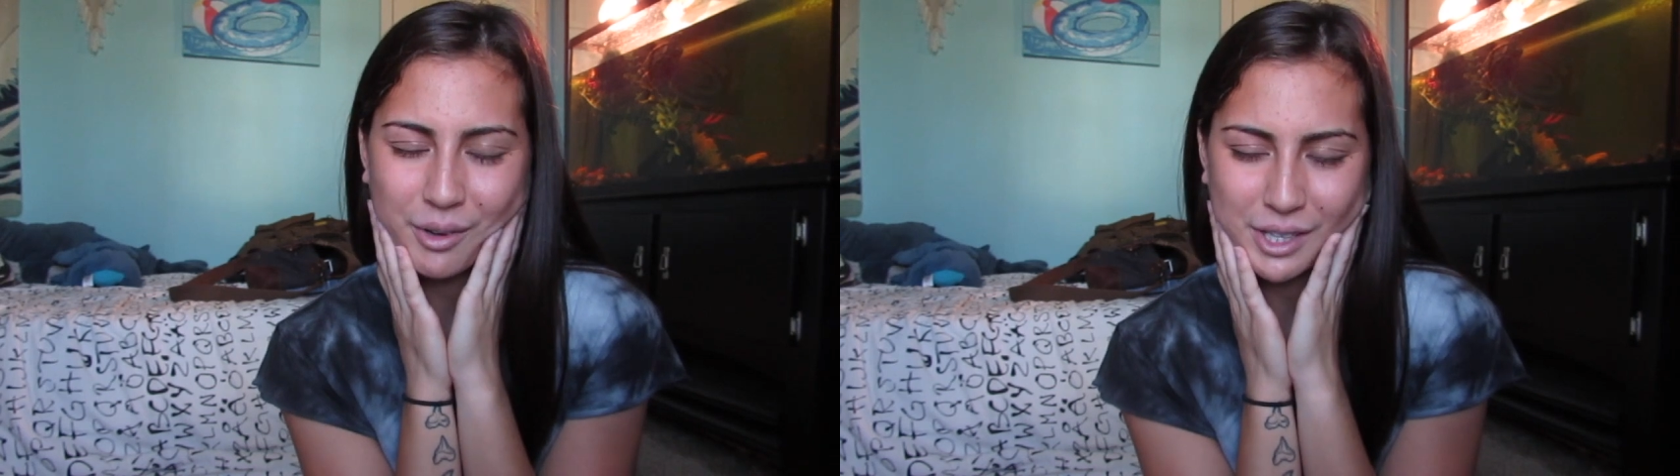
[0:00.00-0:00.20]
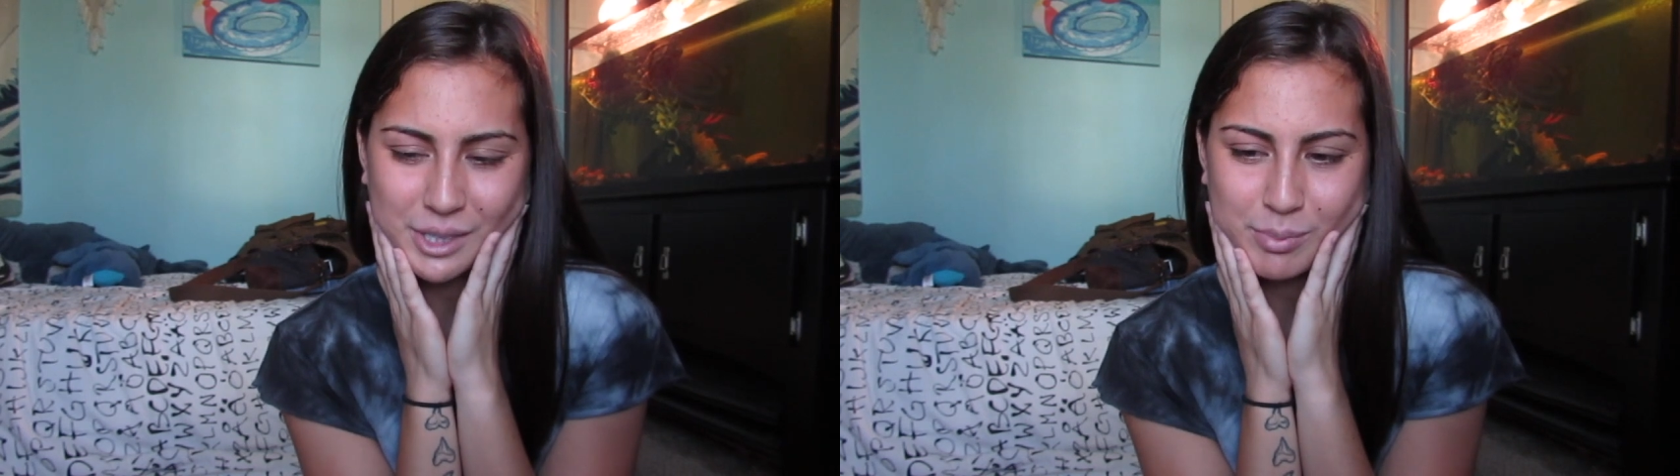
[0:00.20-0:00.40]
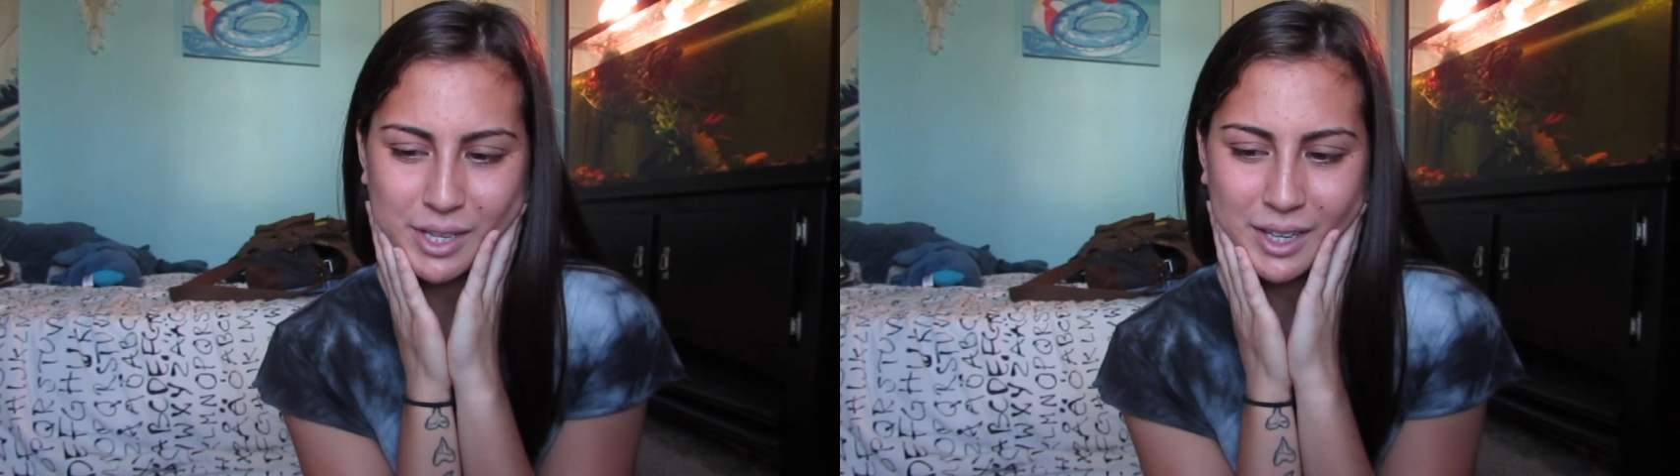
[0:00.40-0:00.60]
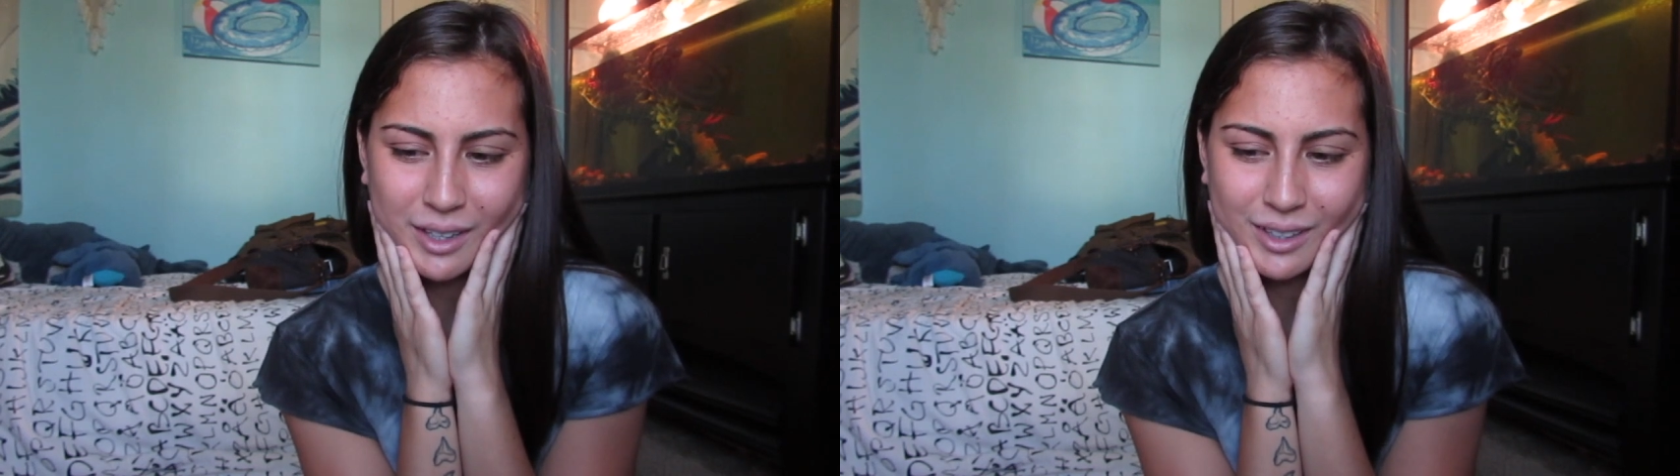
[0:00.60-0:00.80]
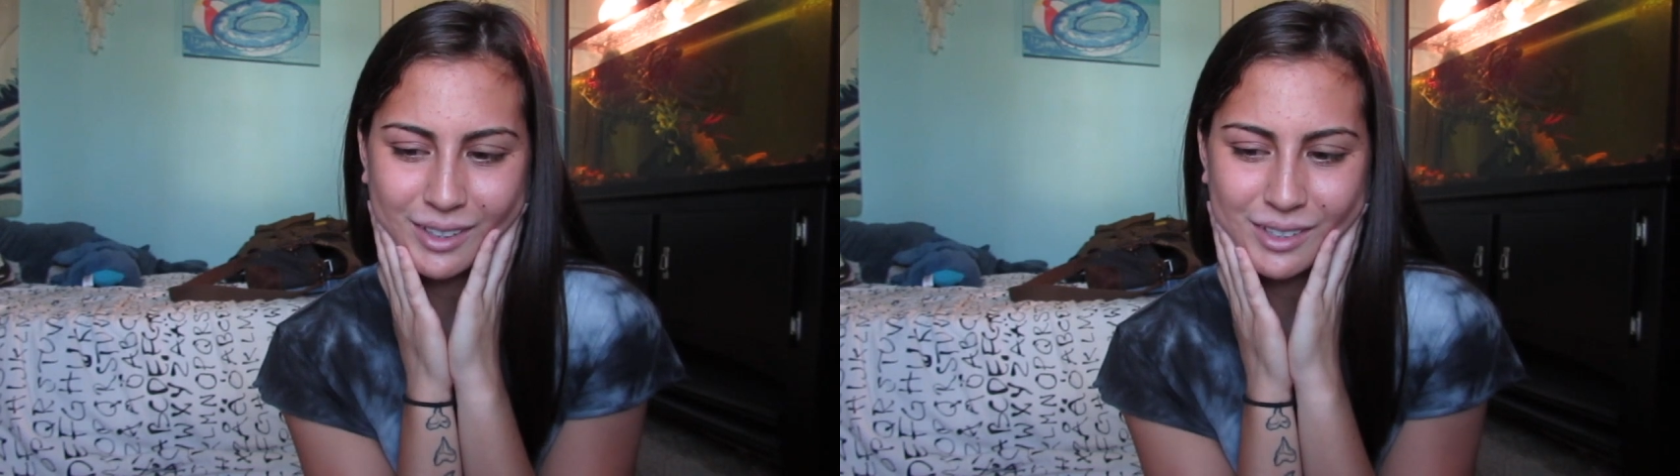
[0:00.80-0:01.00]
it's
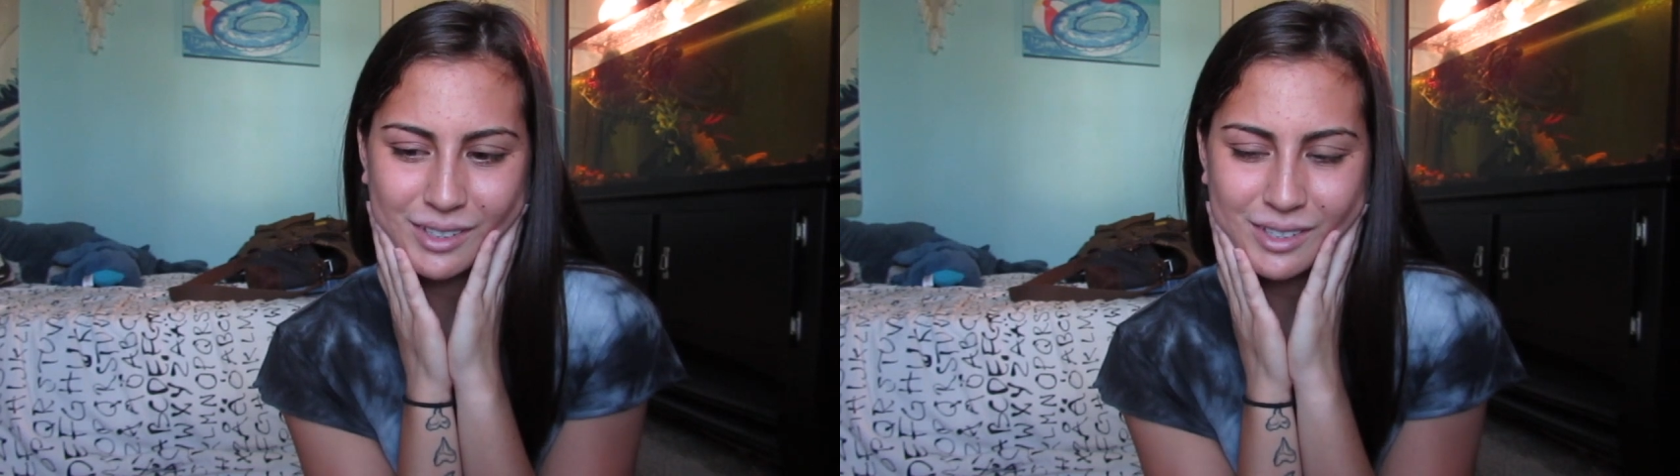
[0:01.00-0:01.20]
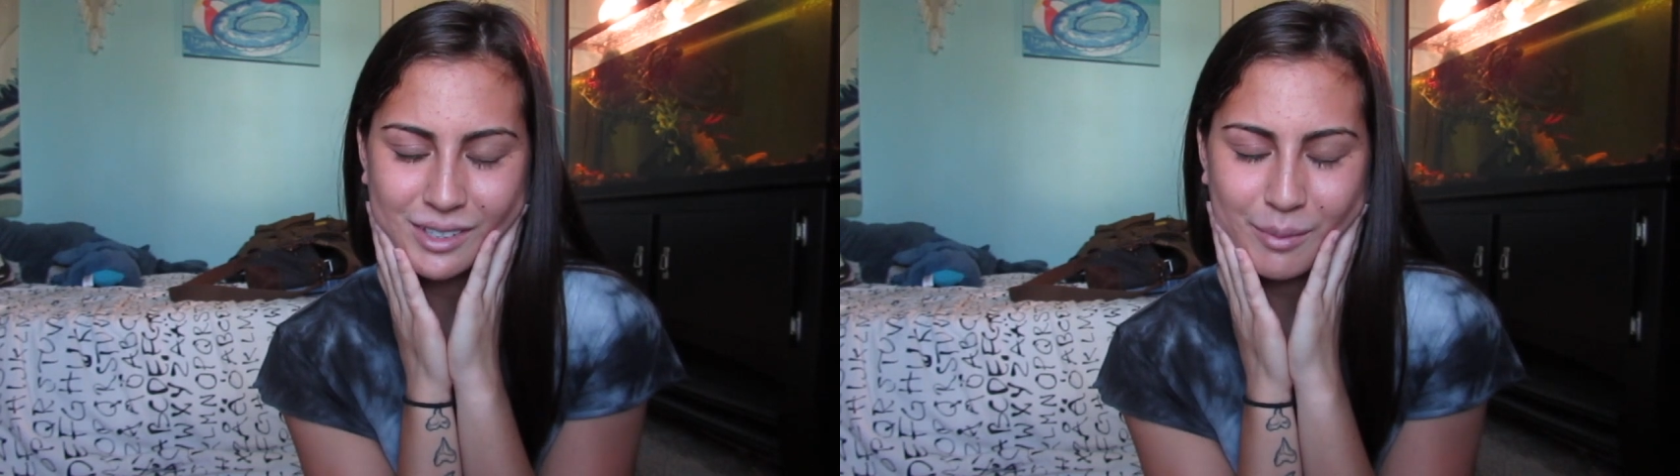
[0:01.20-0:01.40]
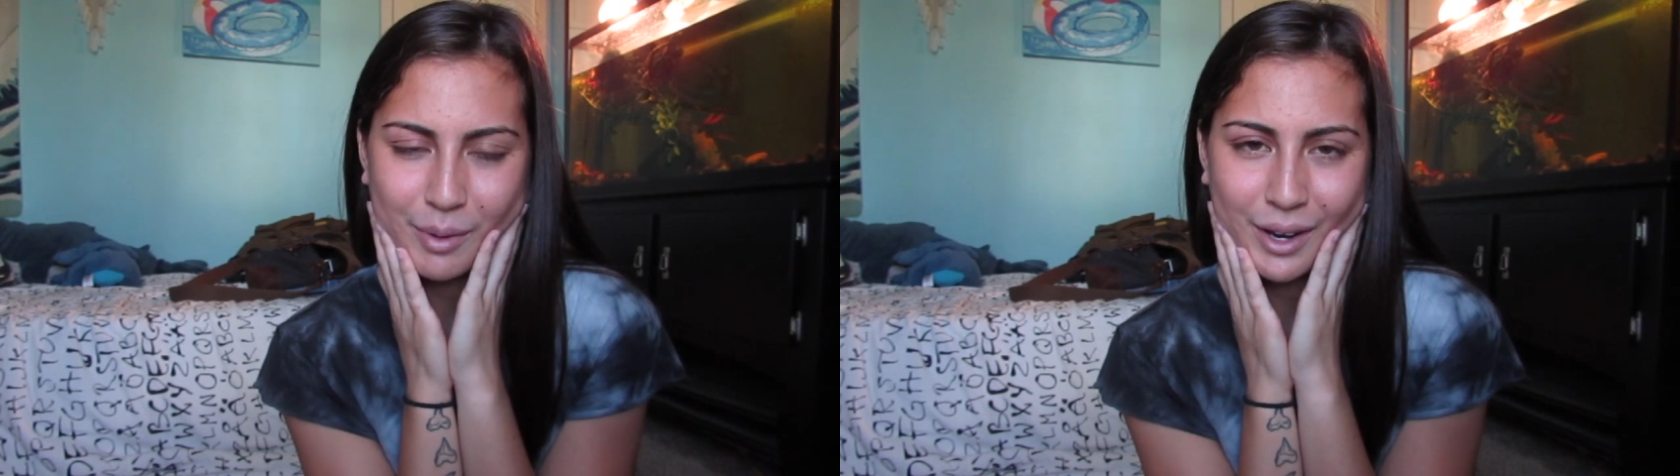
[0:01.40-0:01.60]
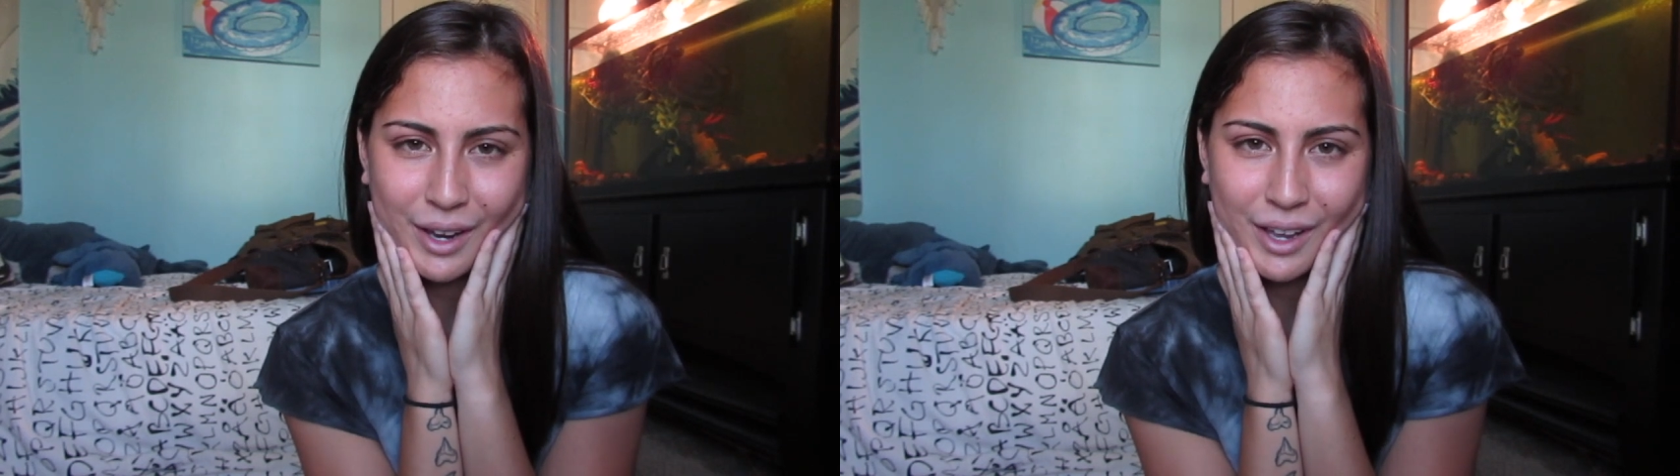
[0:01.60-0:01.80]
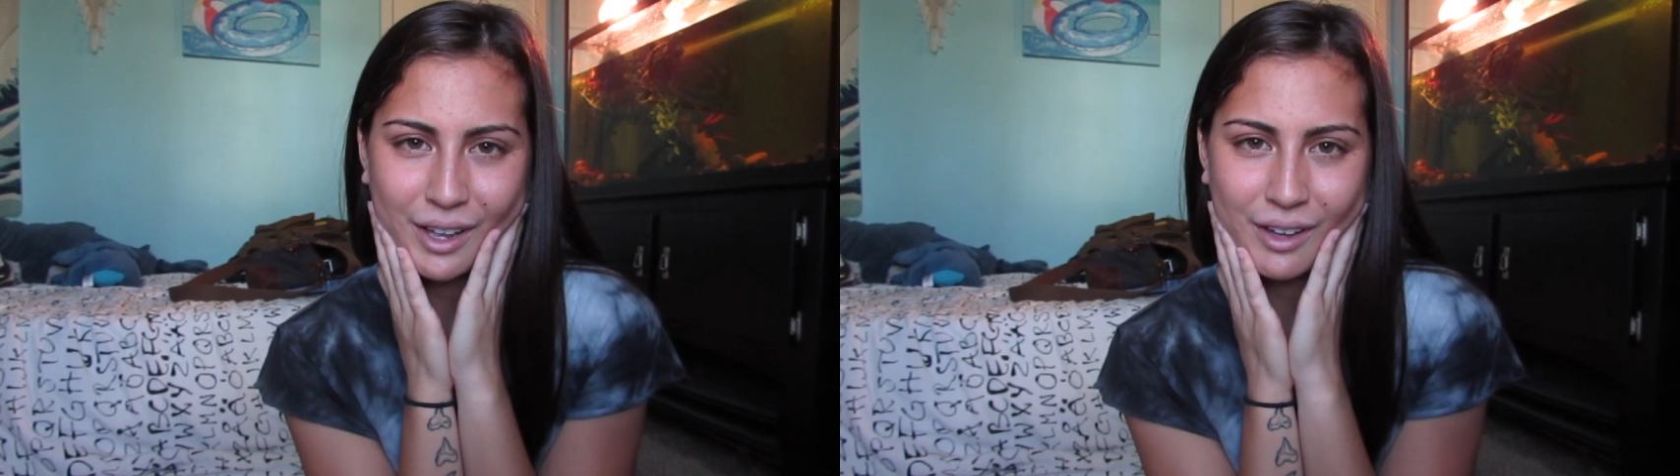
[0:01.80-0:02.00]
because
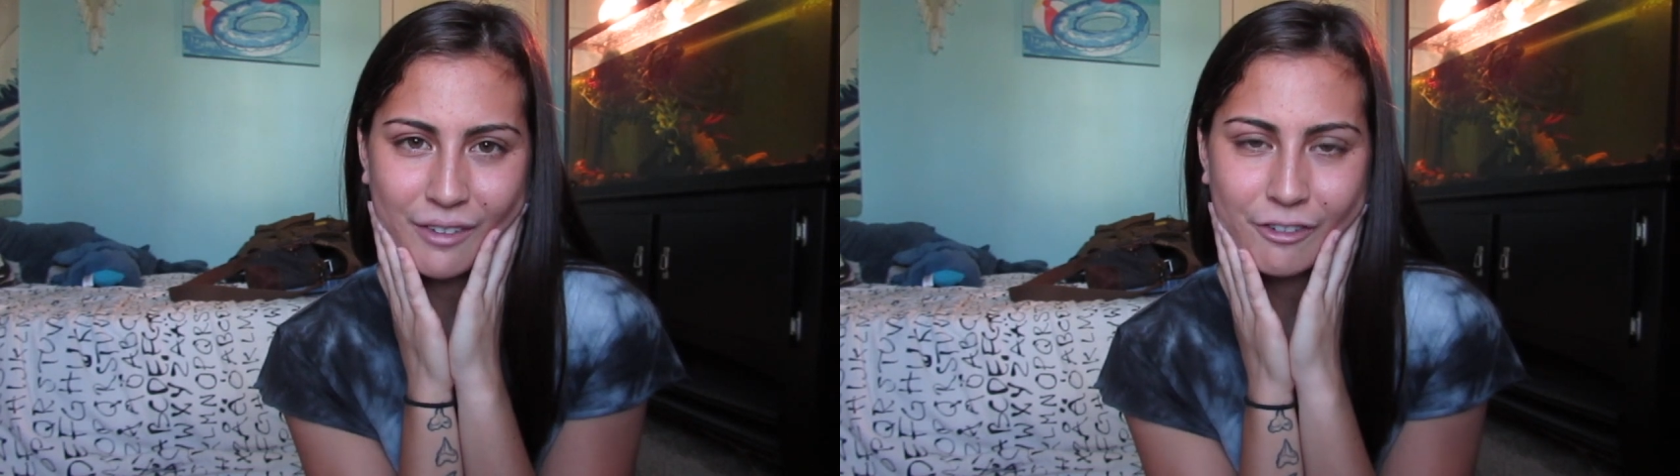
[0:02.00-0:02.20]
my